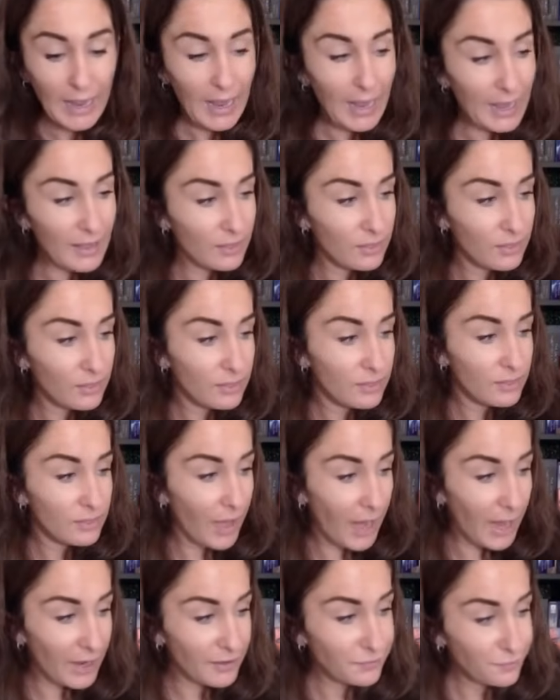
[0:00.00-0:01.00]
and
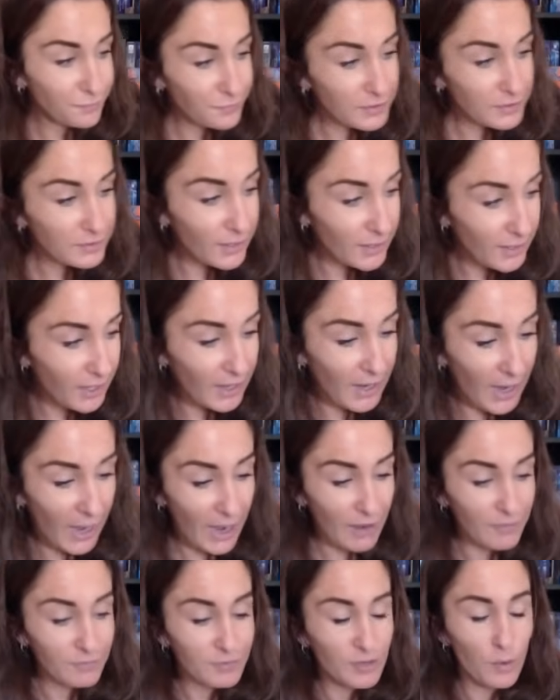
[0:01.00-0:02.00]
I feel like I
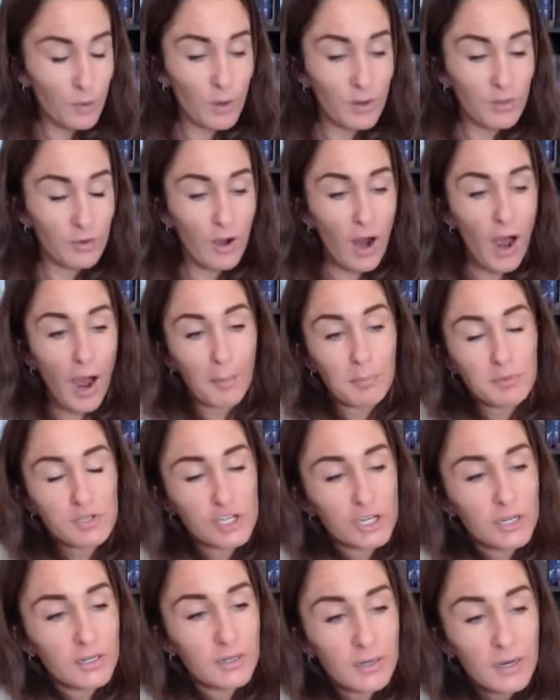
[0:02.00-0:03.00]
have no other
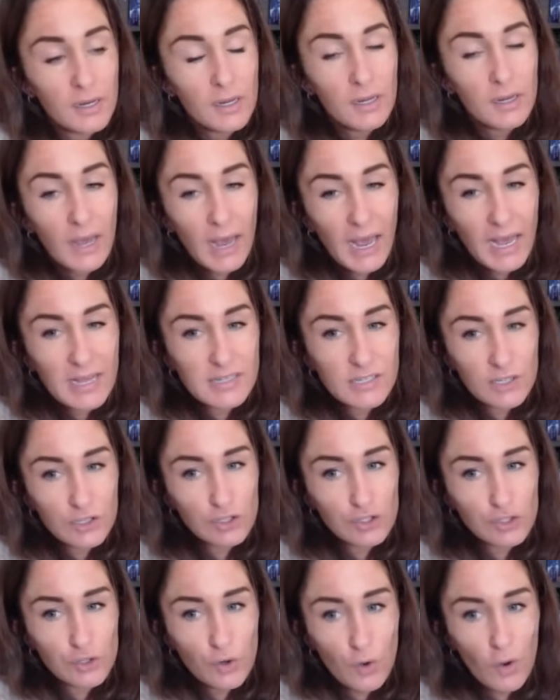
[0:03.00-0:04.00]
option, as in
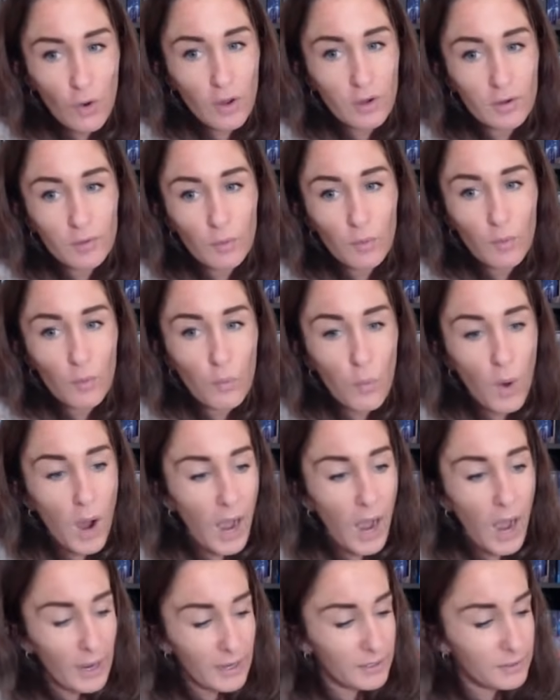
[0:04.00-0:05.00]
Shawn.
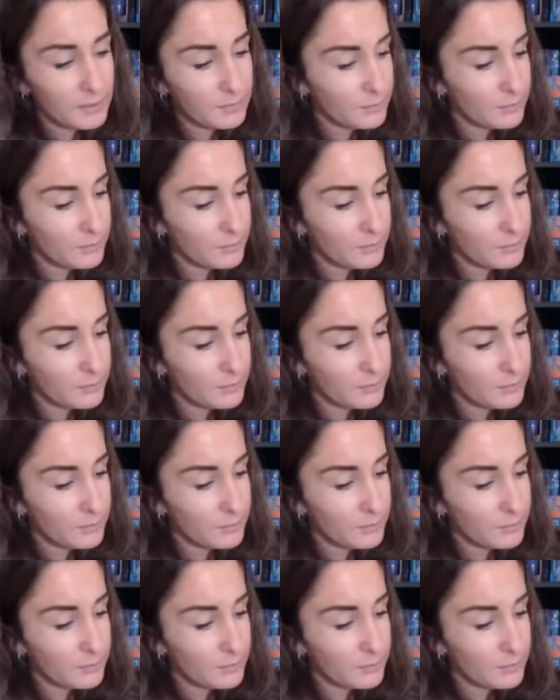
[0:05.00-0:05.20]
Why?